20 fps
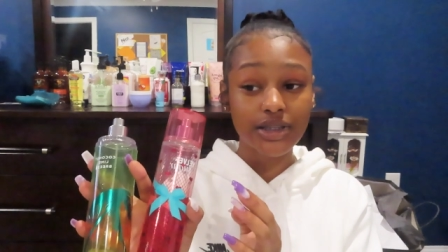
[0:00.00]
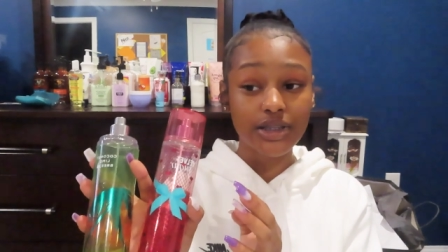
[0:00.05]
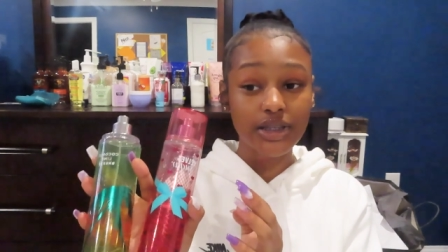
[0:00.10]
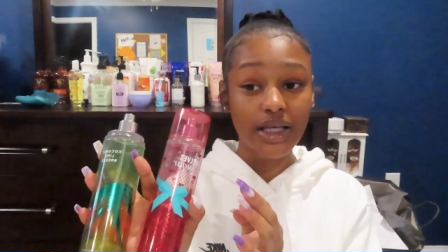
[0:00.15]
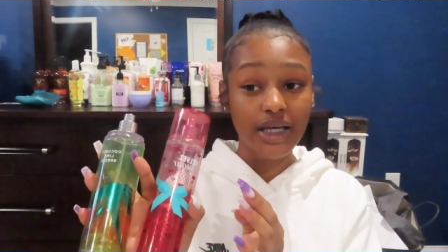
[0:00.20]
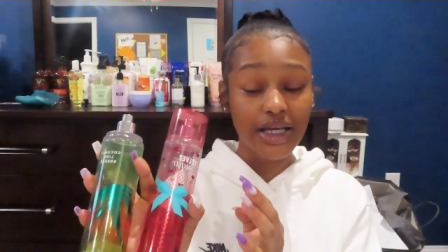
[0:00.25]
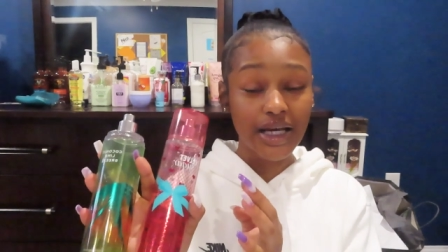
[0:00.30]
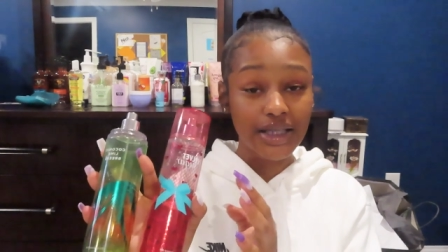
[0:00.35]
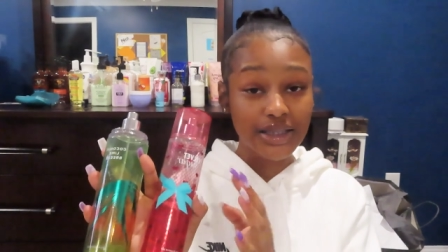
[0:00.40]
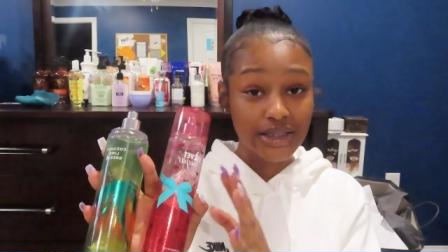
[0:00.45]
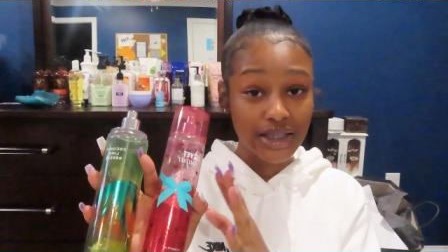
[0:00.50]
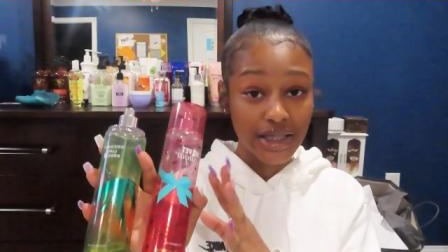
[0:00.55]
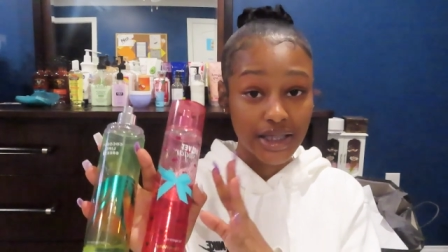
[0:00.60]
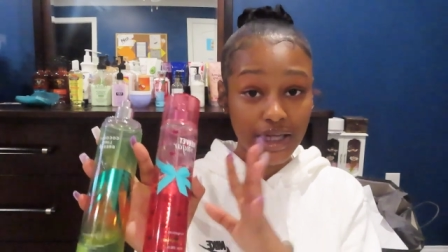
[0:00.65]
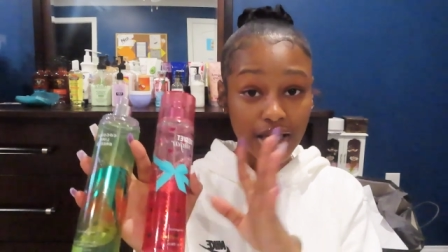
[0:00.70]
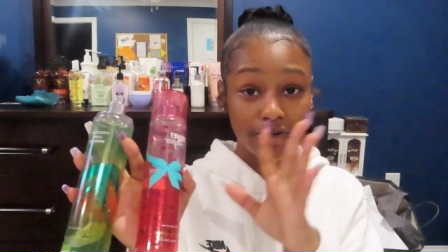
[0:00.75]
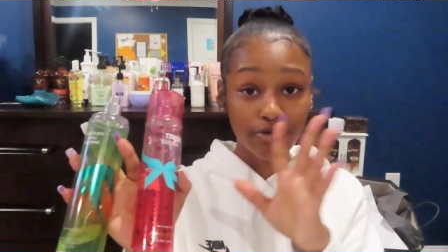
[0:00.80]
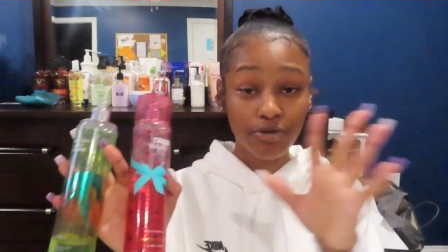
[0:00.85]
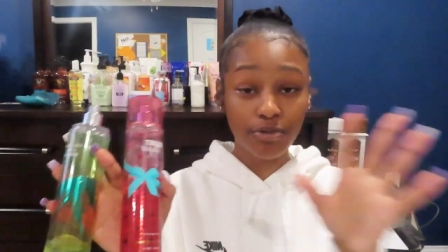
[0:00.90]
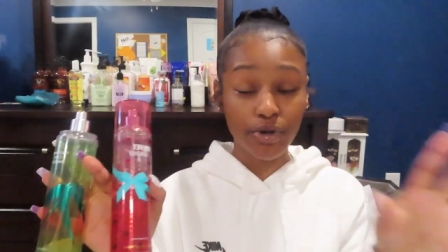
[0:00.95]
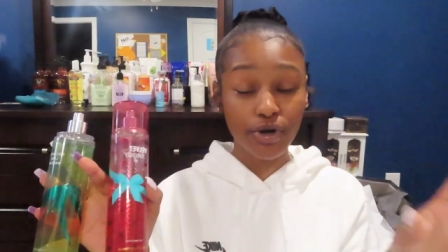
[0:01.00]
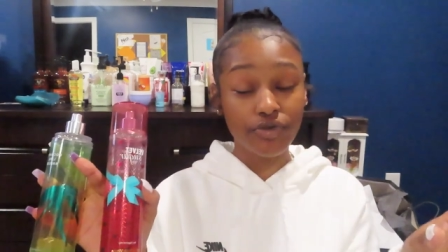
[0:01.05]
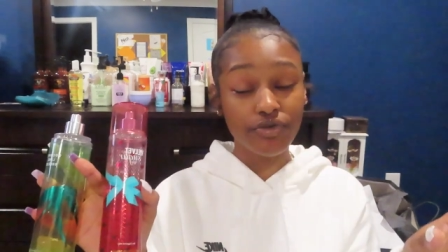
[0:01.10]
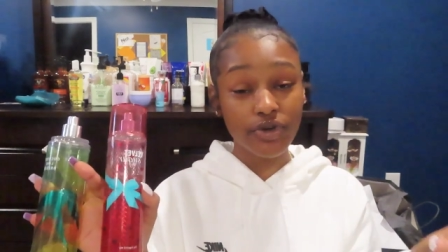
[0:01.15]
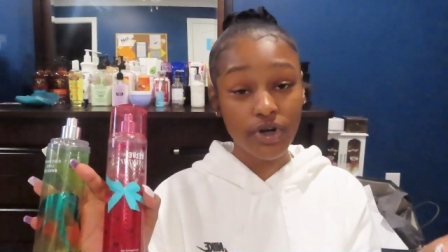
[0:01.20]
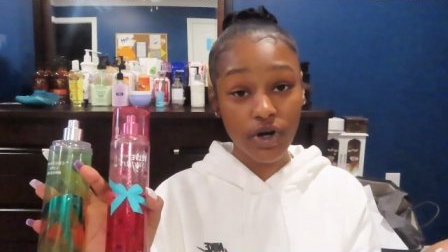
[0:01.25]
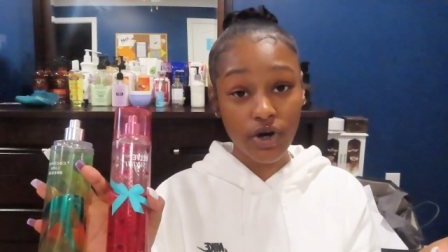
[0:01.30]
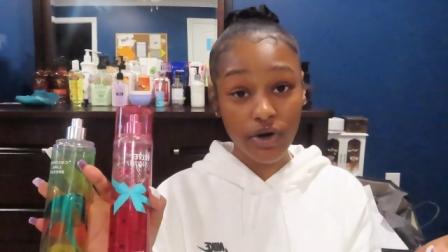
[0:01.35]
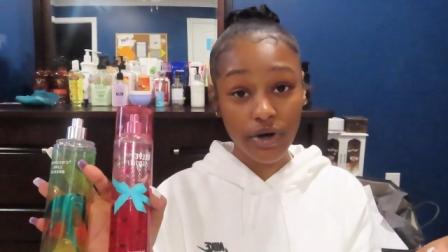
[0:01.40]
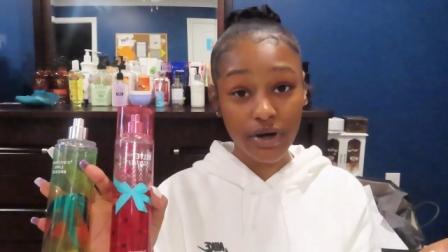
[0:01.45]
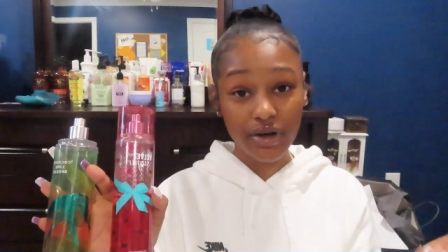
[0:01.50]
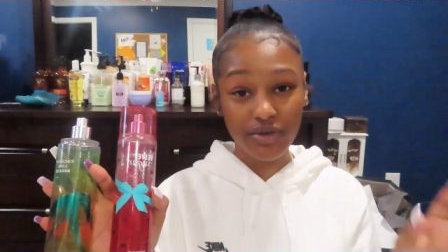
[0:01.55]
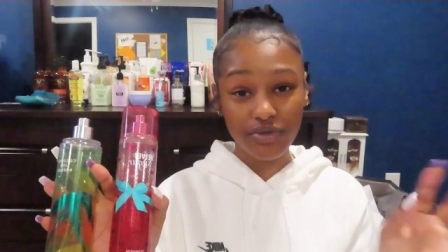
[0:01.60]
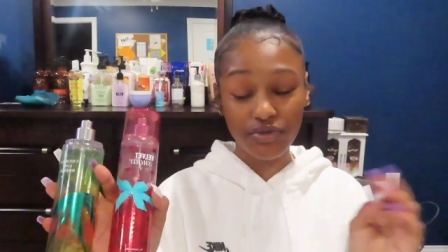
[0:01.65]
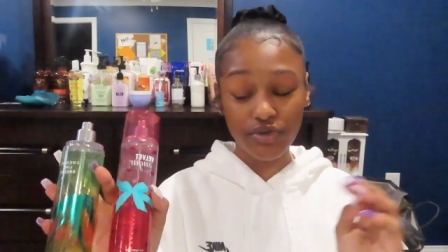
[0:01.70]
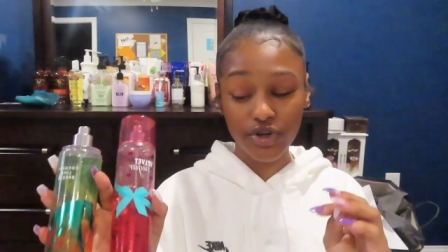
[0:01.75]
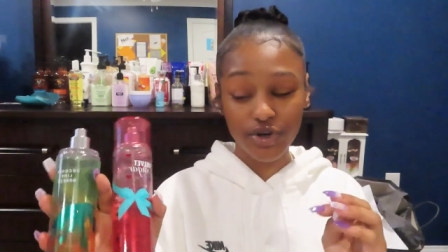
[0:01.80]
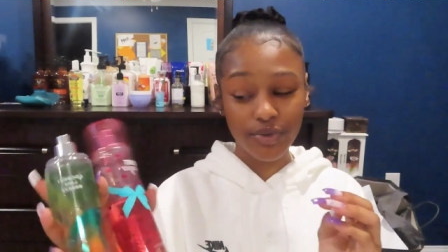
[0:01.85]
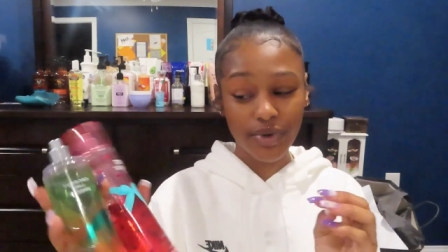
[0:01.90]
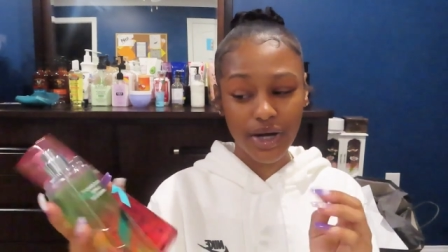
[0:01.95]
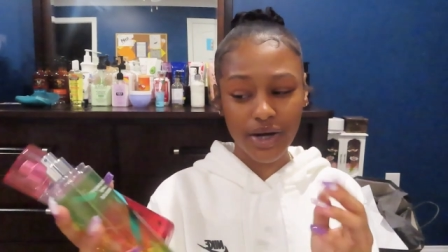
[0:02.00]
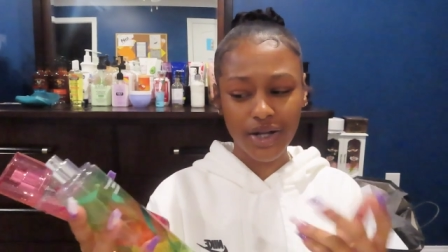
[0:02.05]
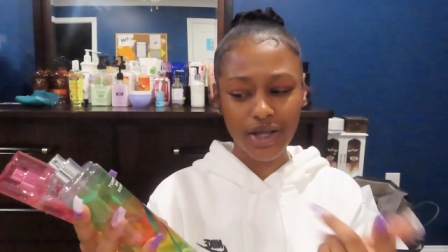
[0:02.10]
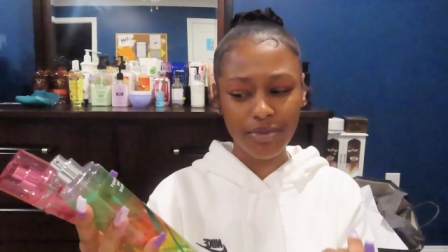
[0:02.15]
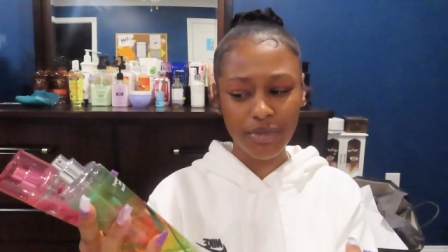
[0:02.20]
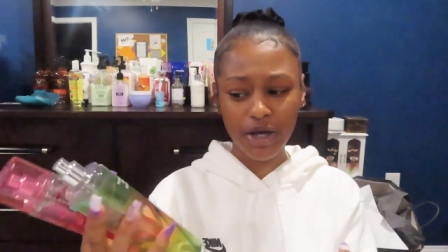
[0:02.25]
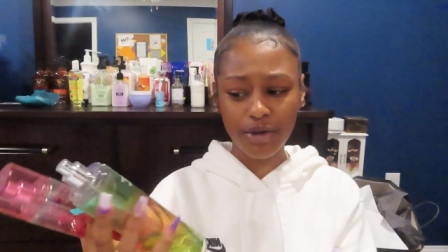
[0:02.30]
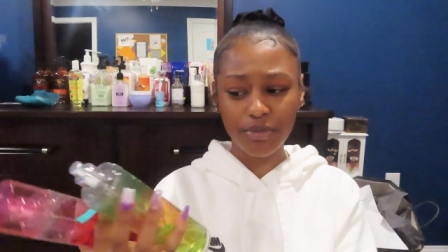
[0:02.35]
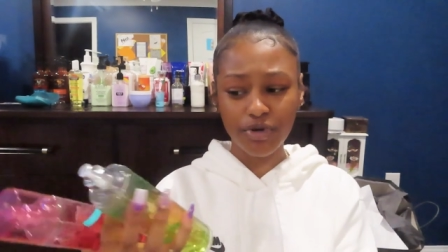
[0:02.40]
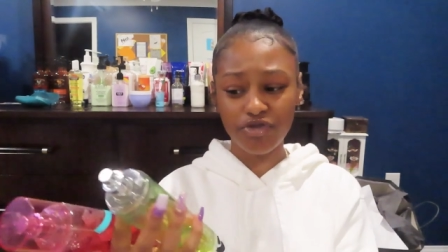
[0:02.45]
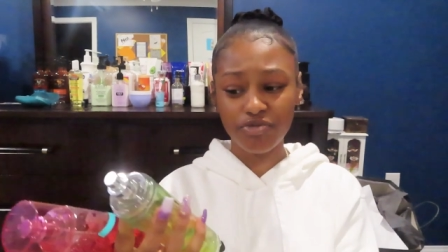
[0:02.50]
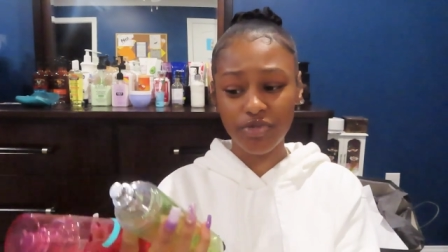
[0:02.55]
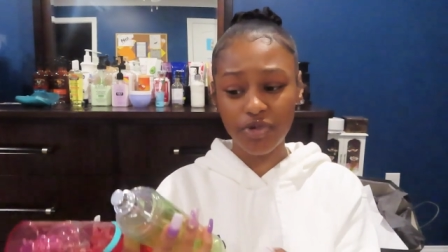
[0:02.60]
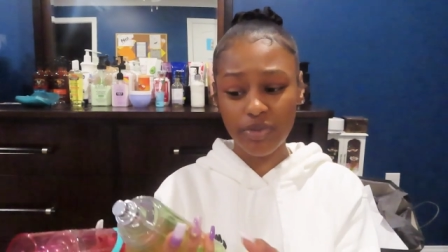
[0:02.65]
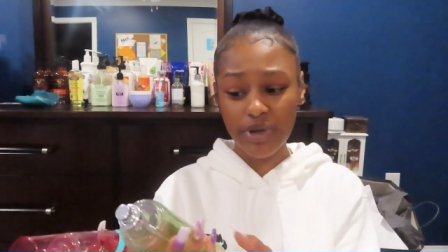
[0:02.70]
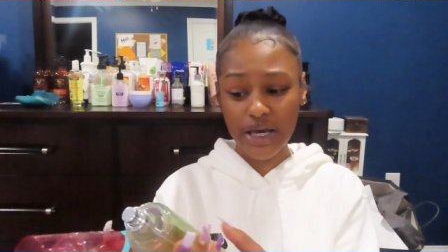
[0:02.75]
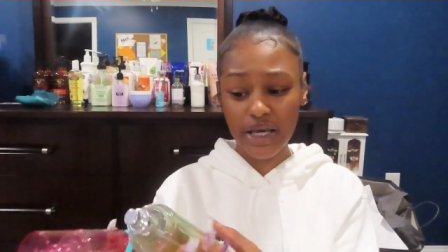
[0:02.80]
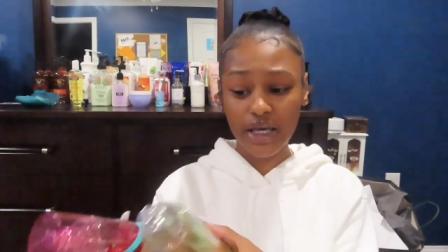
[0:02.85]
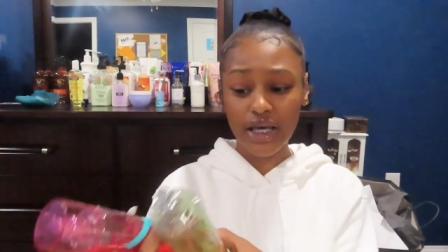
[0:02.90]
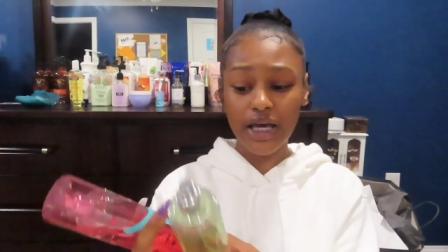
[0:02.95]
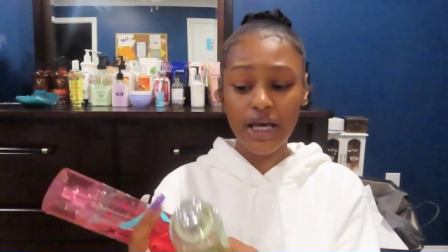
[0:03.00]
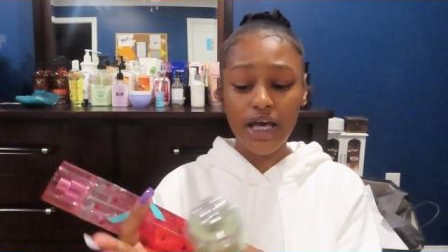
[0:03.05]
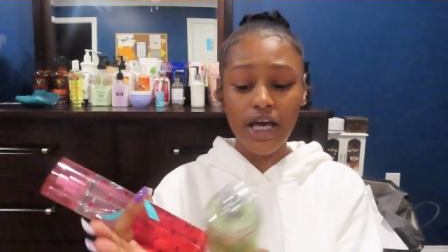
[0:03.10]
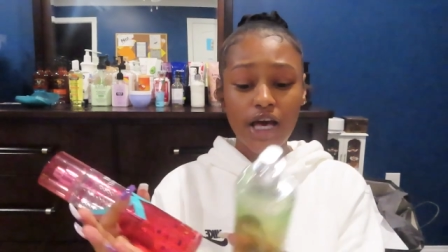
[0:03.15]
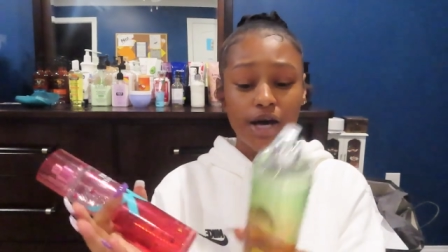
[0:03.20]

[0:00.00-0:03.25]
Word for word: like i said they were both gone for a while they might both be back